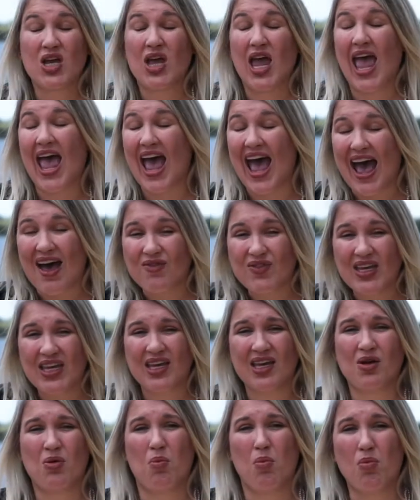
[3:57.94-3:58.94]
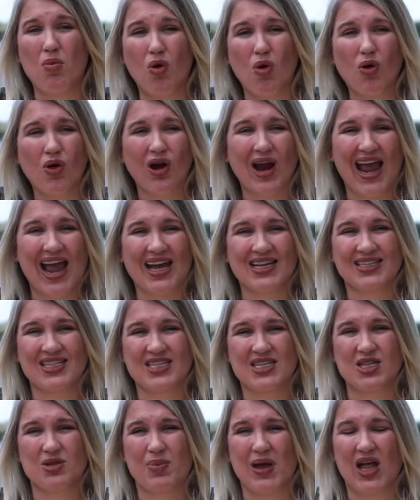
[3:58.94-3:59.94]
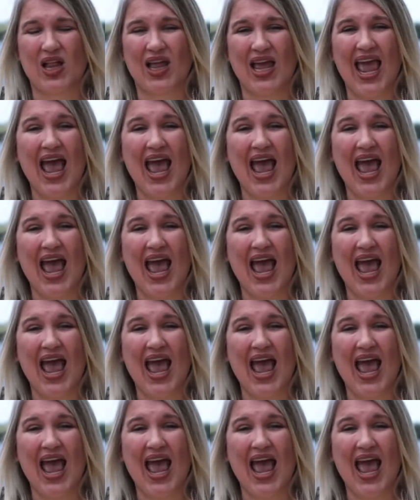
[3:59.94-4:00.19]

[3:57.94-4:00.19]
having more access to the ballot,